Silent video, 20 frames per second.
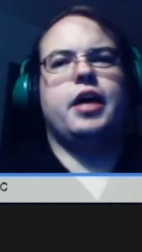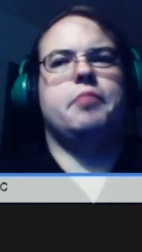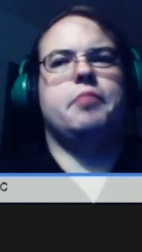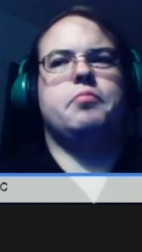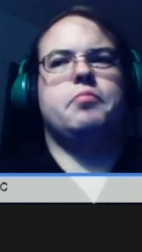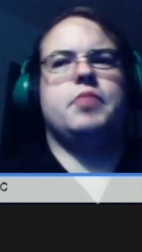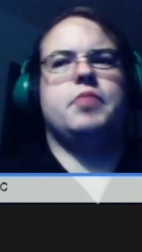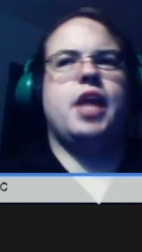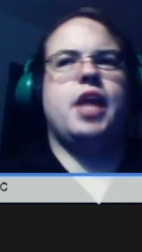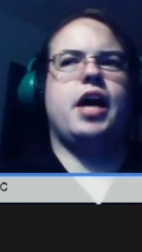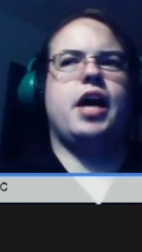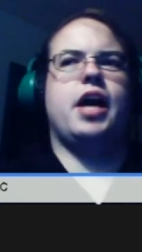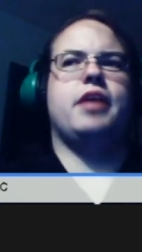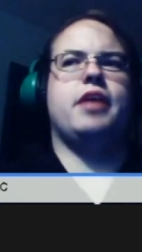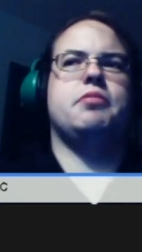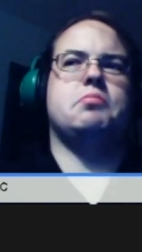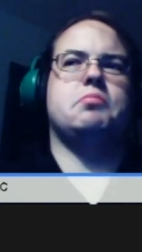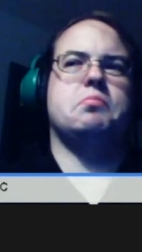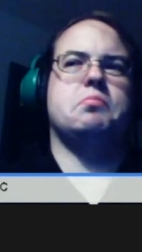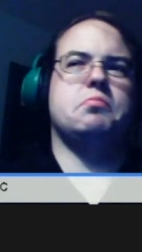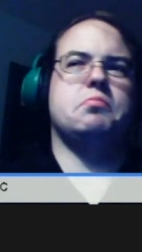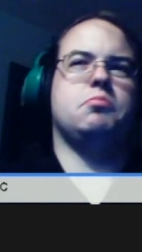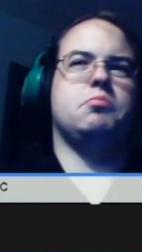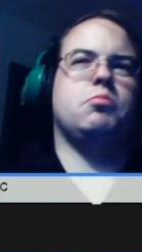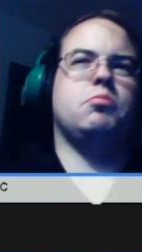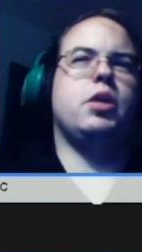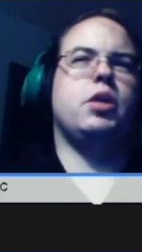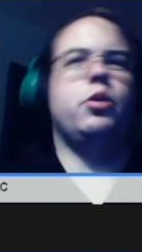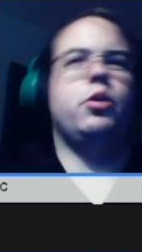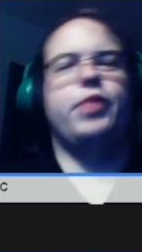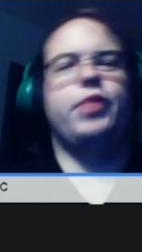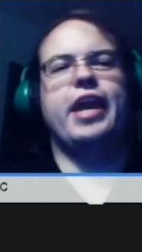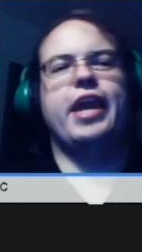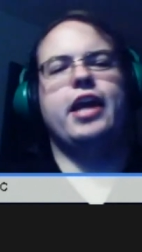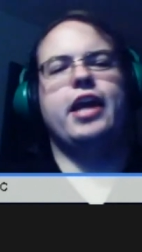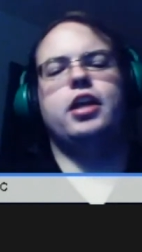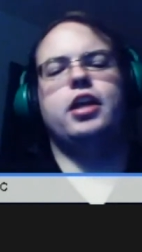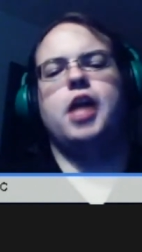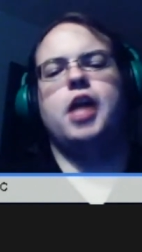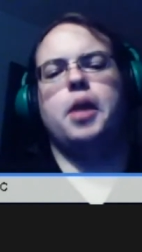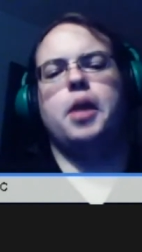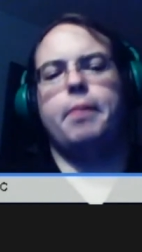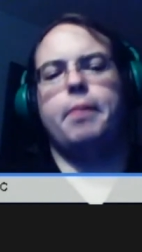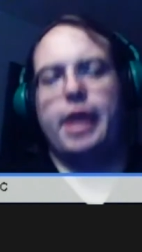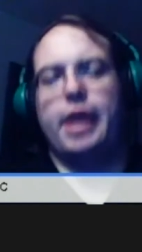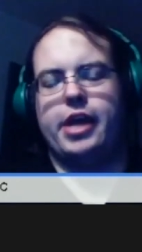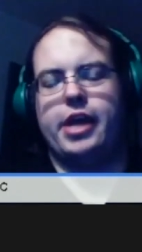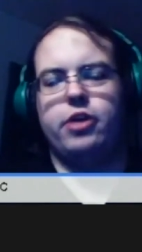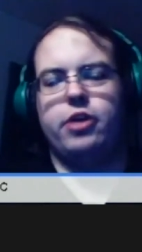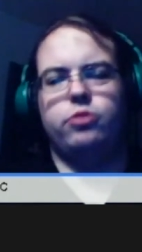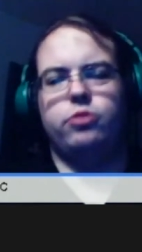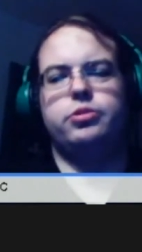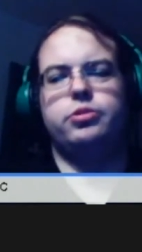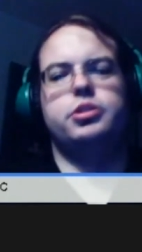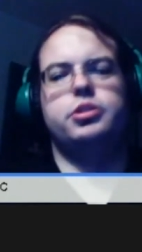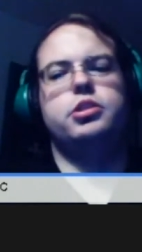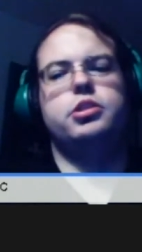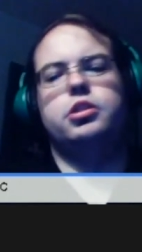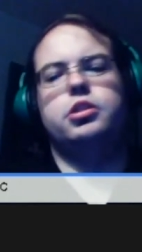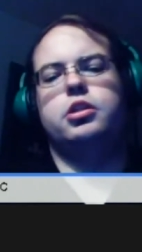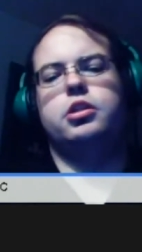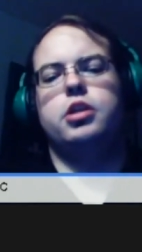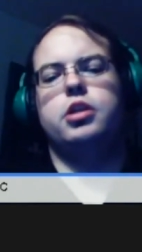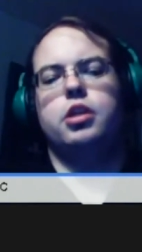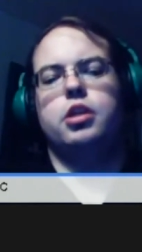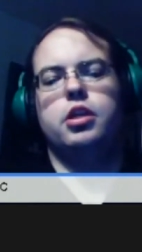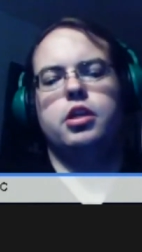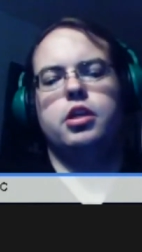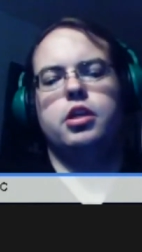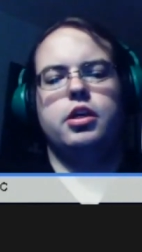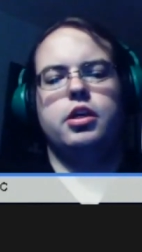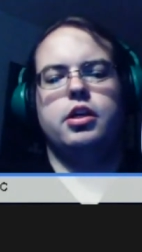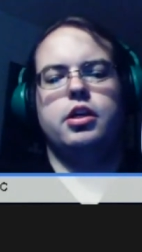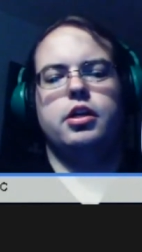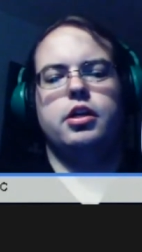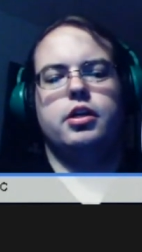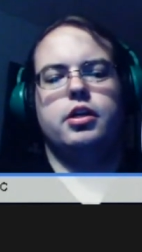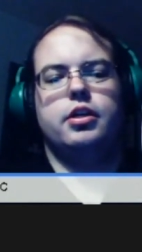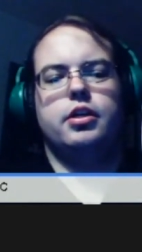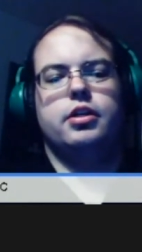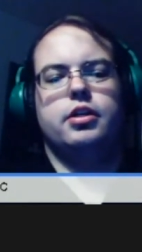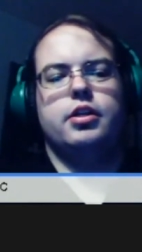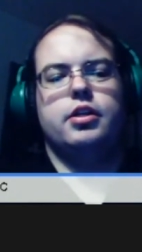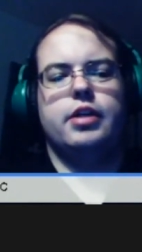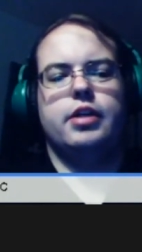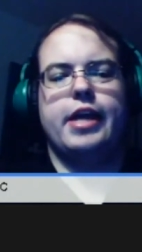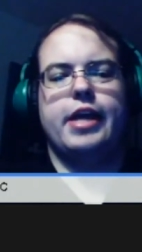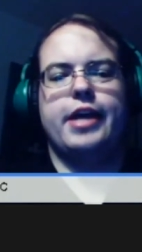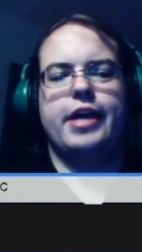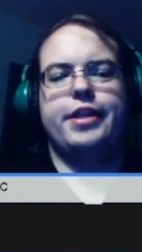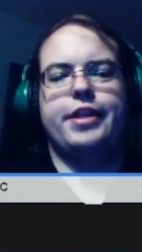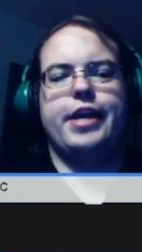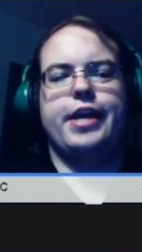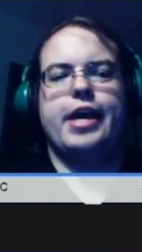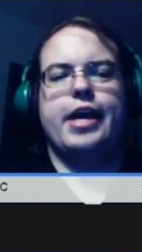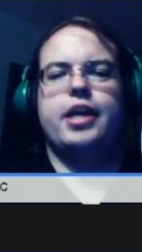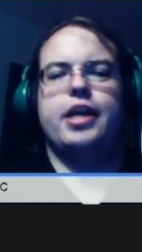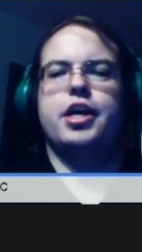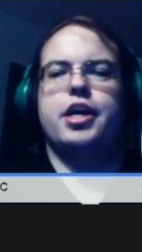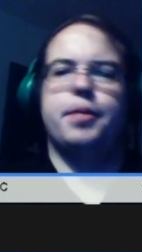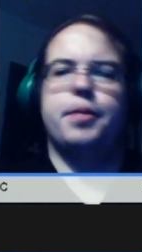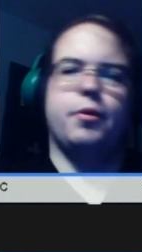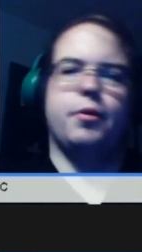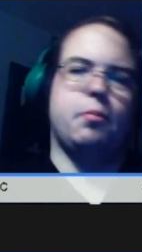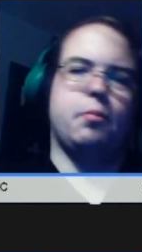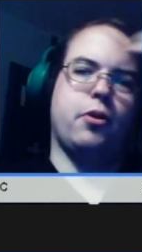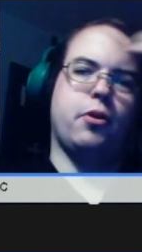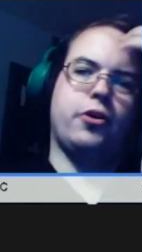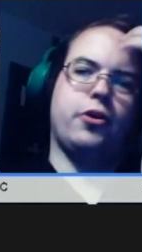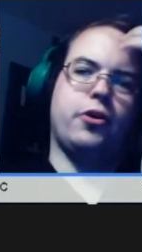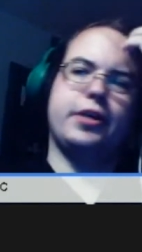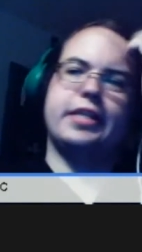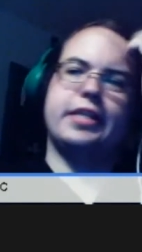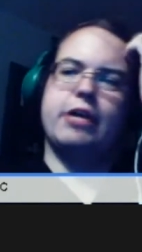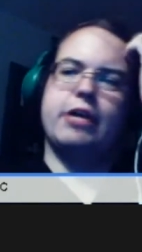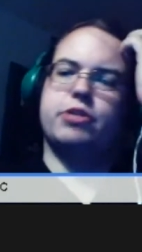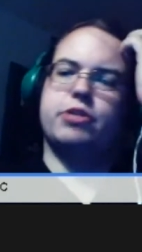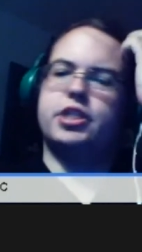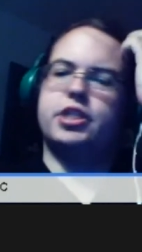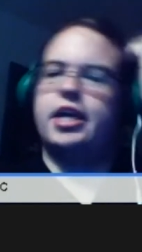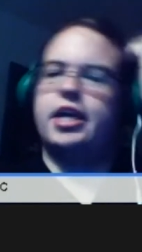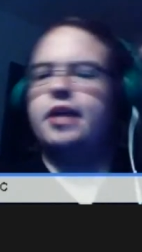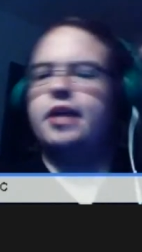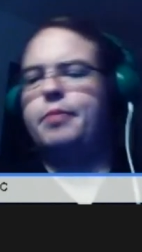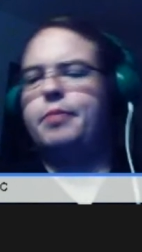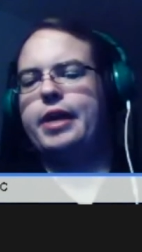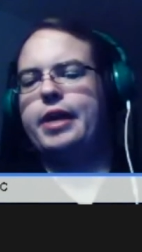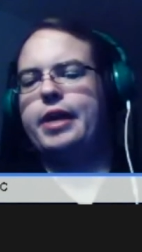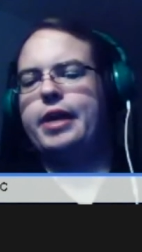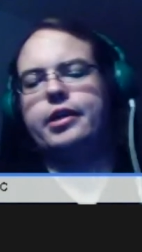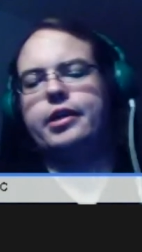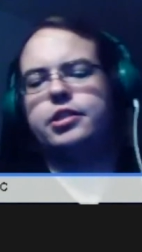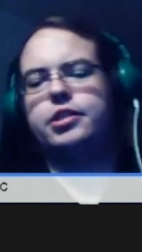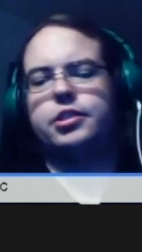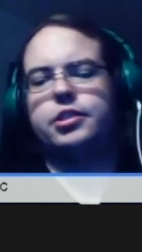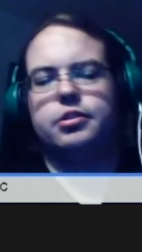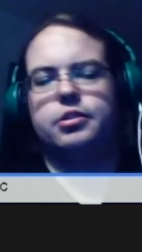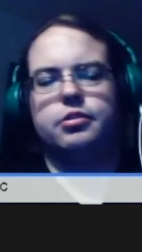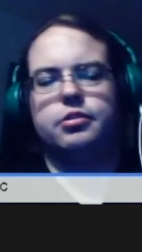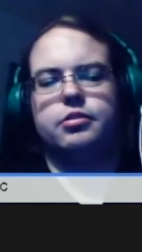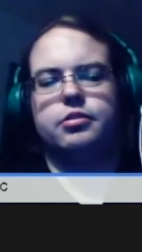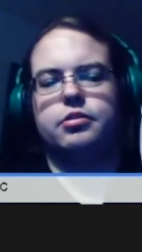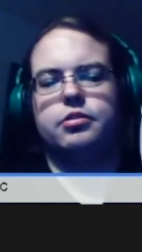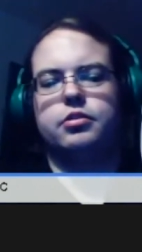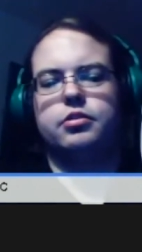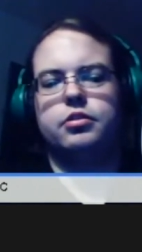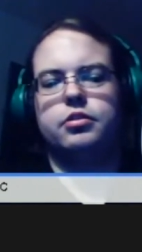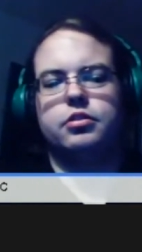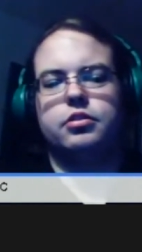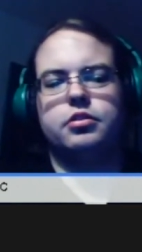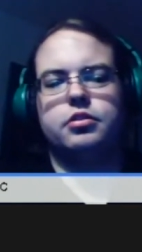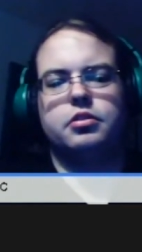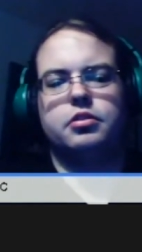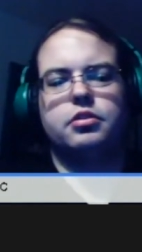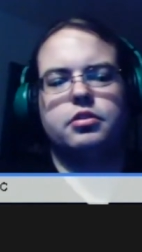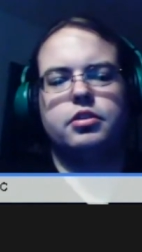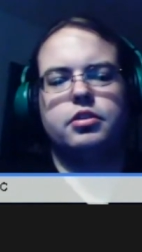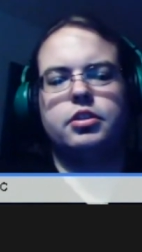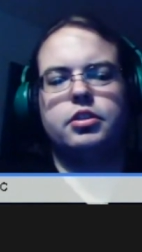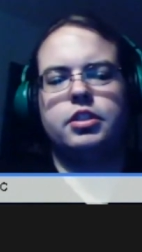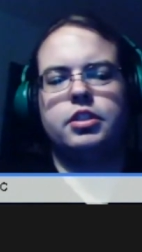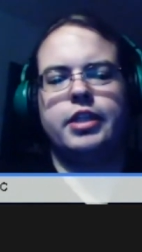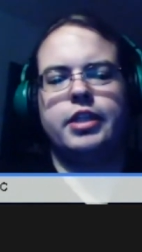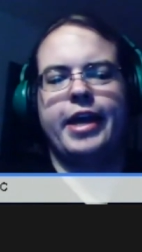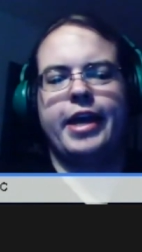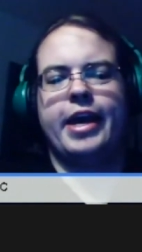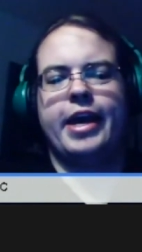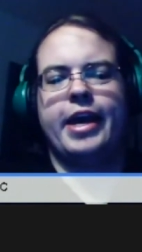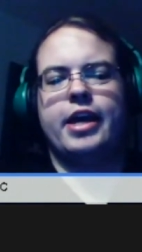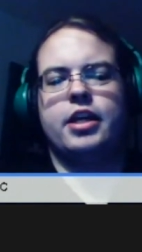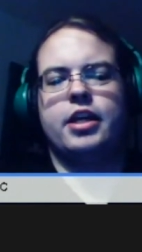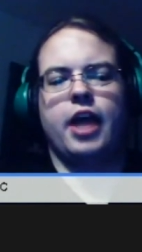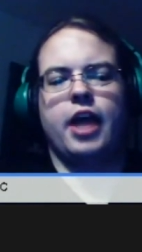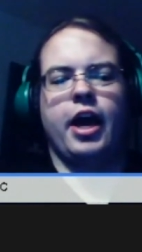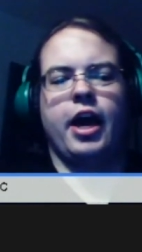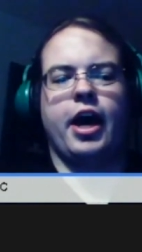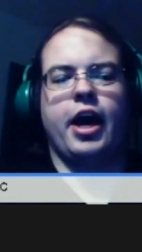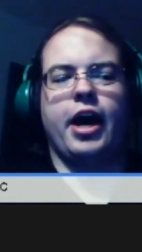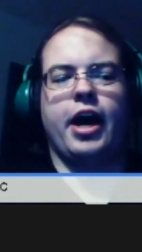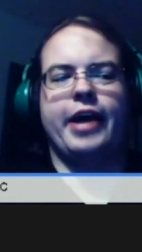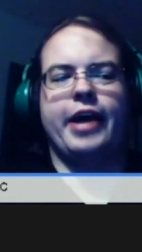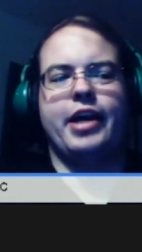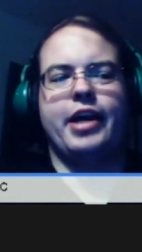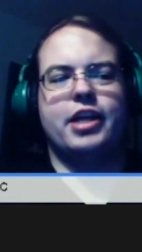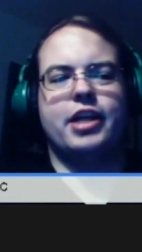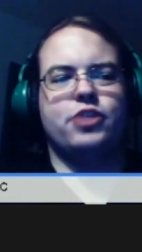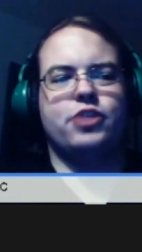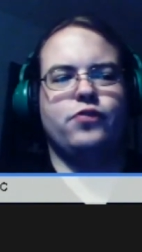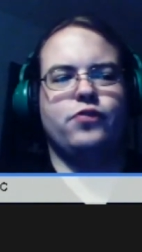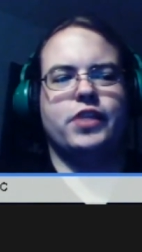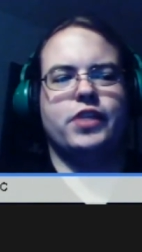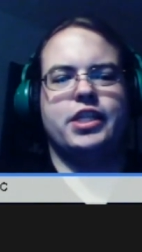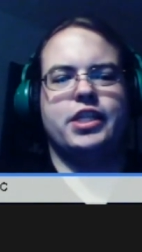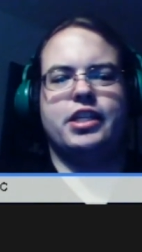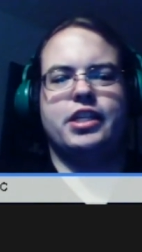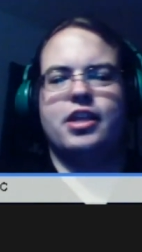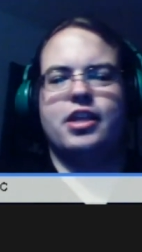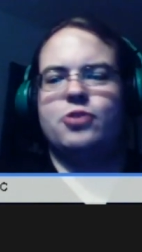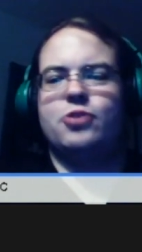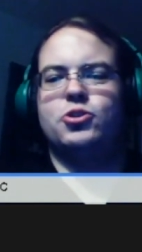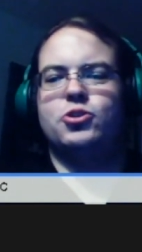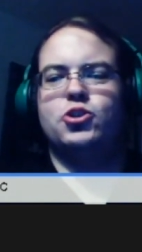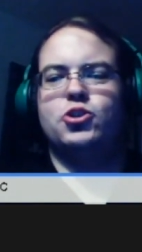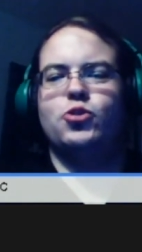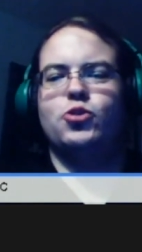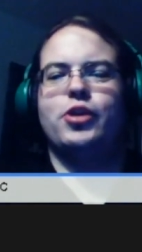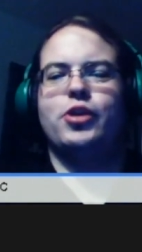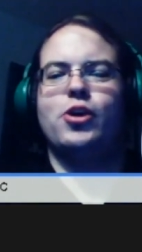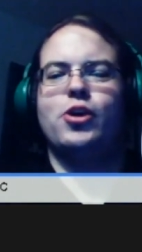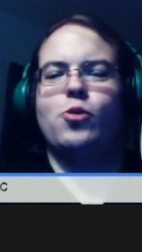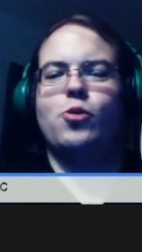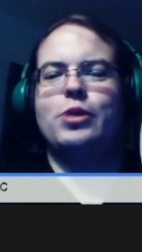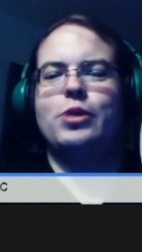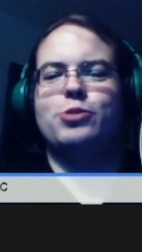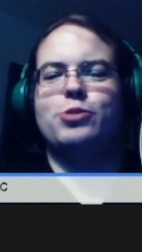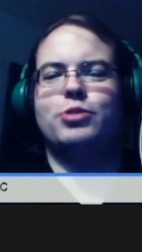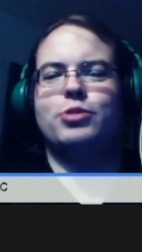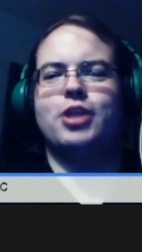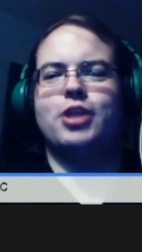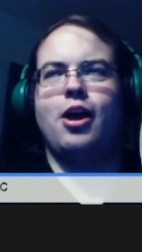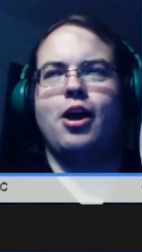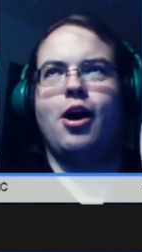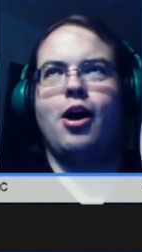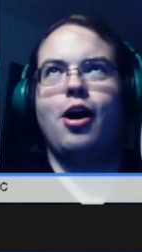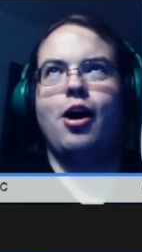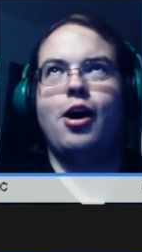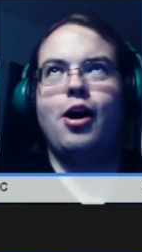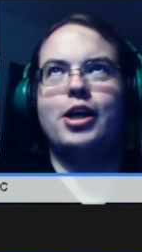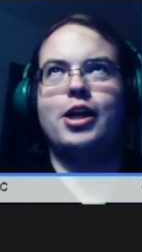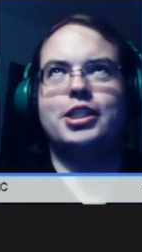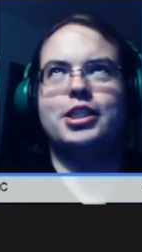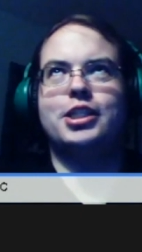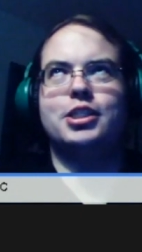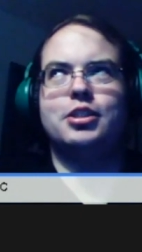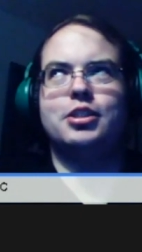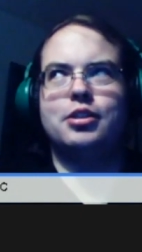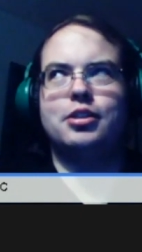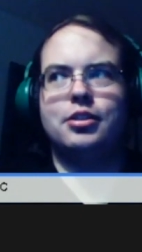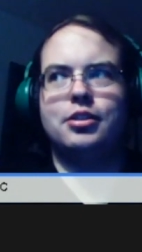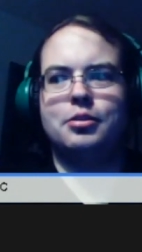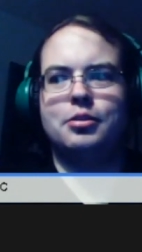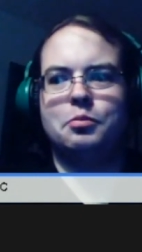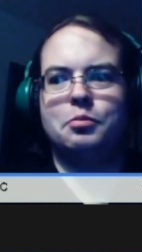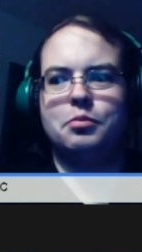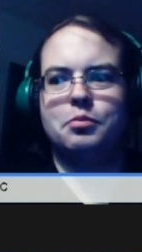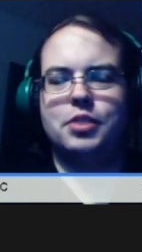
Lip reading: Not. Well, they had a lot of panels, and they had a couple of parties outside PAX, and I got to visit their studio, which was awesome.